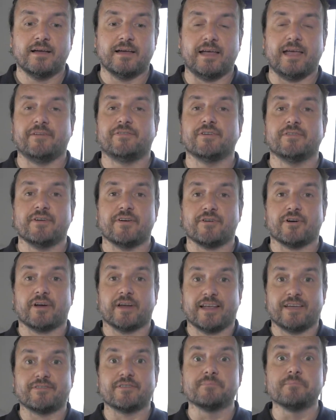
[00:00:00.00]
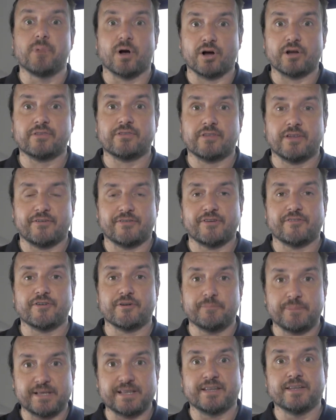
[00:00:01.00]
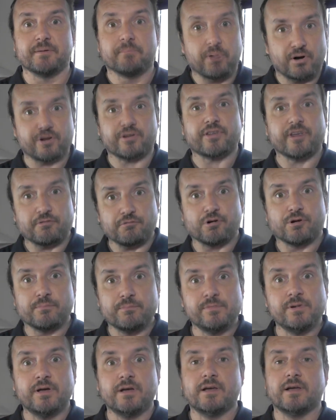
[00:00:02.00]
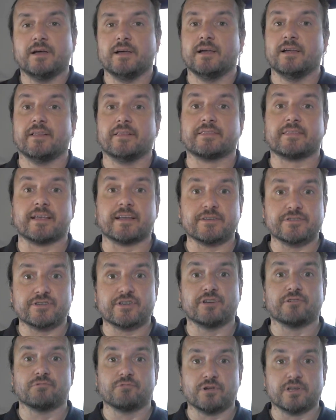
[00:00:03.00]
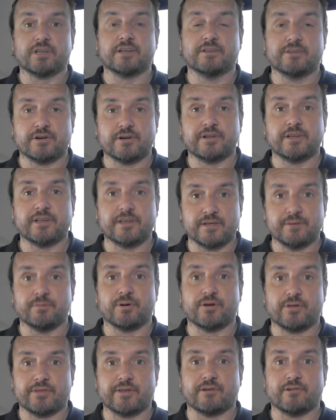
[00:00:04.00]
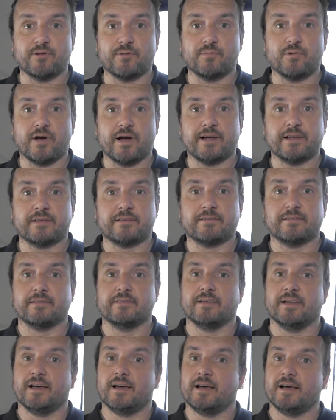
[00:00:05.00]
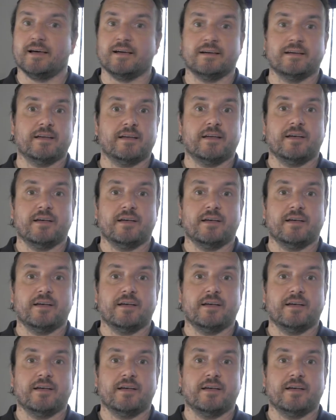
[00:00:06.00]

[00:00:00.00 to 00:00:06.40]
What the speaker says: if you've ever given birth, if you've ever been in the birthing room, things get really dirty in the birthing room, right?